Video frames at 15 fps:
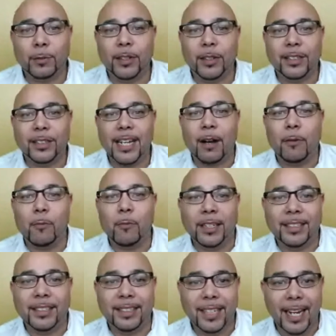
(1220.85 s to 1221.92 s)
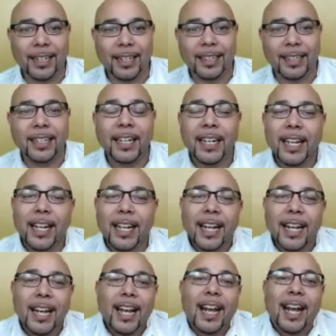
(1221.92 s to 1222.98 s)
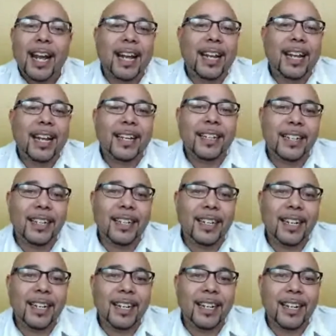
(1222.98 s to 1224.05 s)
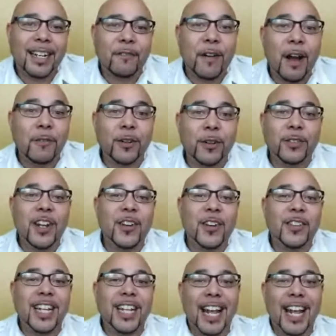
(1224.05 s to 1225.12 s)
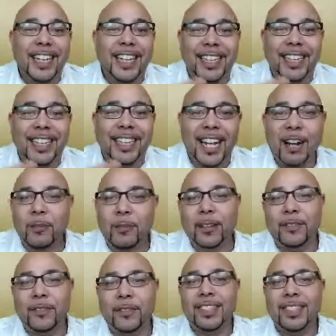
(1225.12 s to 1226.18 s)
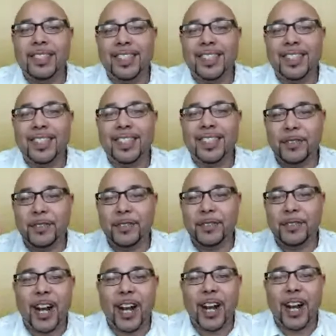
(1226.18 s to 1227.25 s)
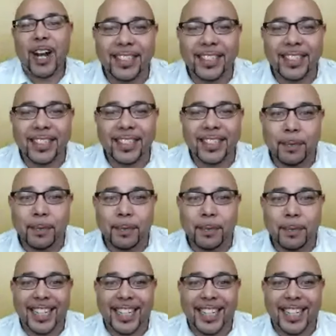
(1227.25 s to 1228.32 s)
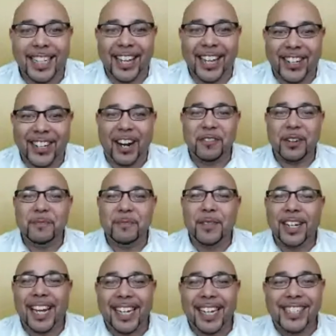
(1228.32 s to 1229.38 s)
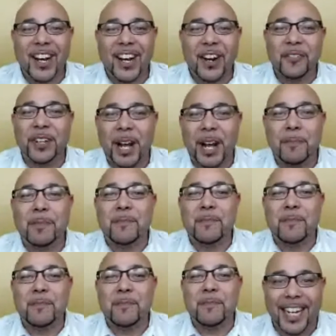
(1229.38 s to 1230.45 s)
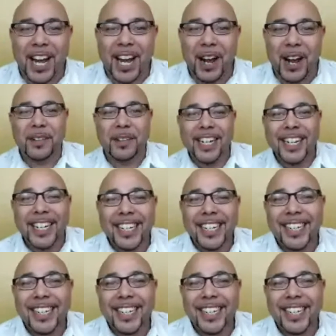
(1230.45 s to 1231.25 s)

The love reciprocates, where it's not one-sided. And if I would have known that then, I wouldn't have even tried to get us back together. I would have been like, let's hurry up and break up.